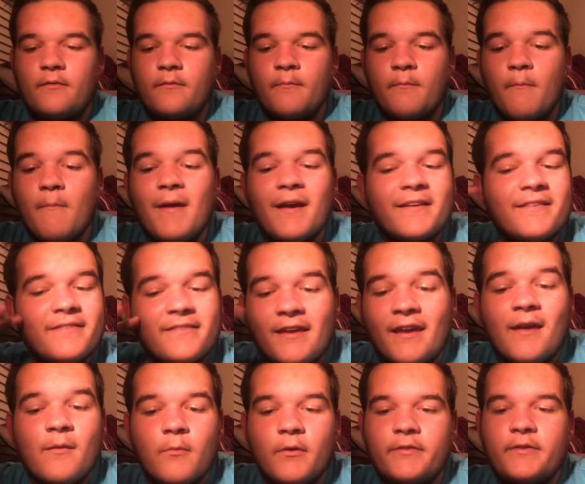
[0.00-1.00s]
mixed
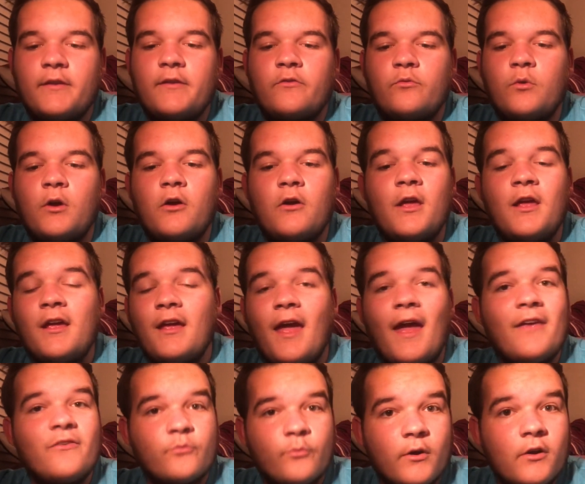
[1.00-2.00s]
in with it as well
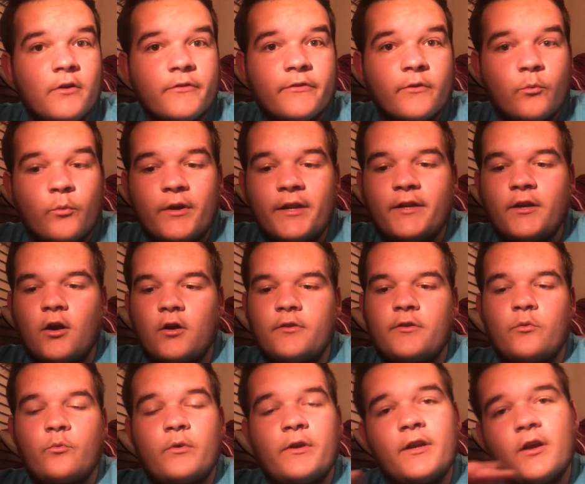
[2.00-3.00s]
as the weed guard.
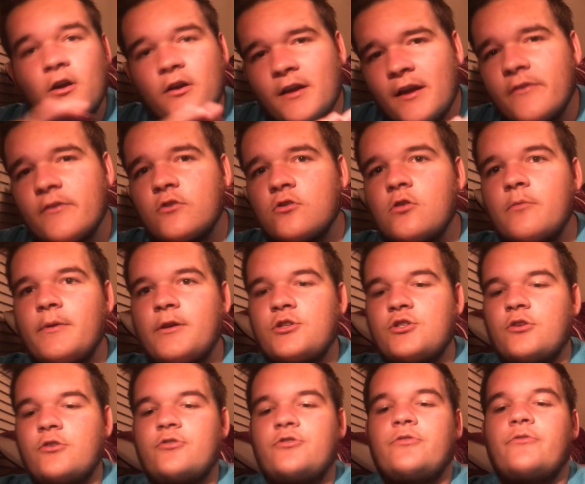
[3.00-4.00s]
The weed guard has a little bit of
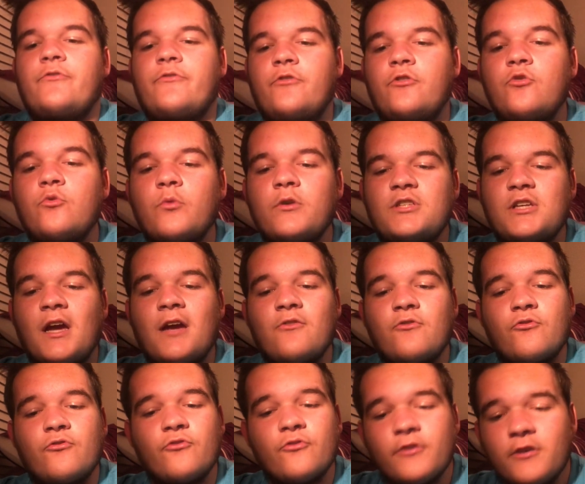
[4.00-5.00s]
Chartreuse too, which I
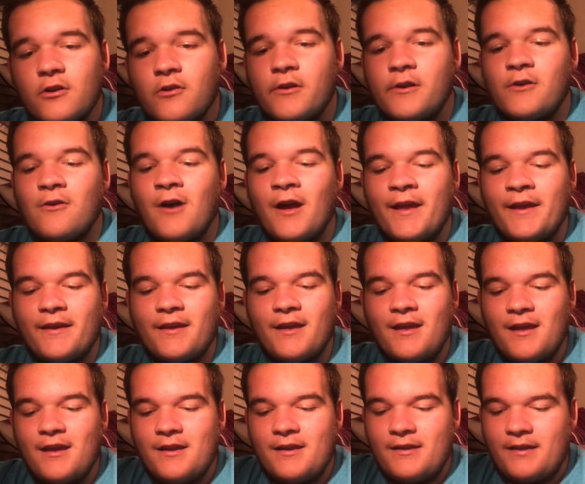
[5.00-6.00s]
really like.
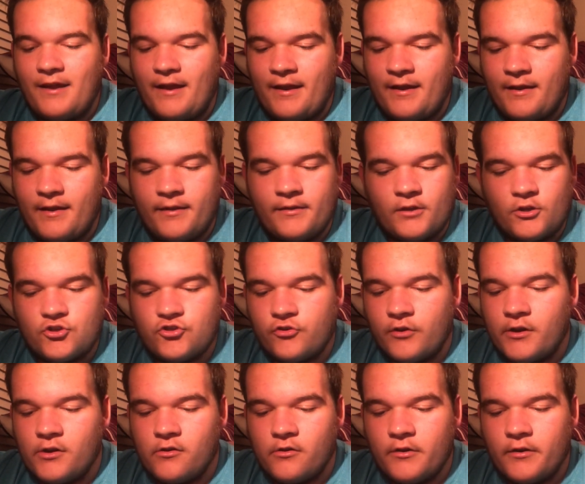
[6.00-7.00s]
And the
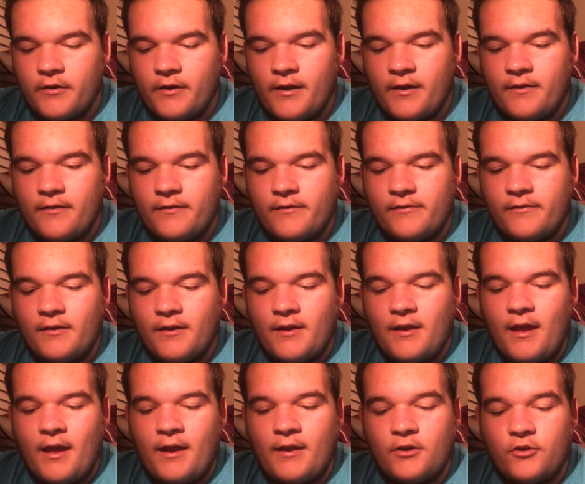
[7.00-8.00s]
trailer is
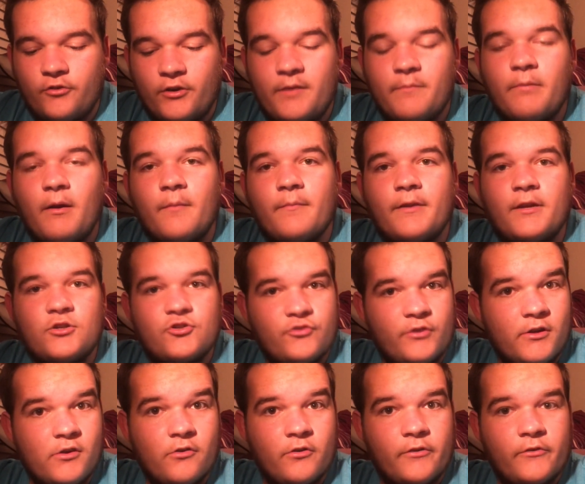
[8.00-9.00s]
a green pumpkin
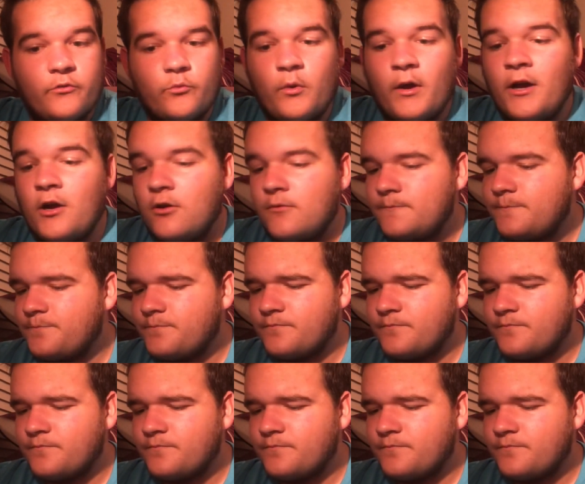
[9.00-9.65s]
trailer as well.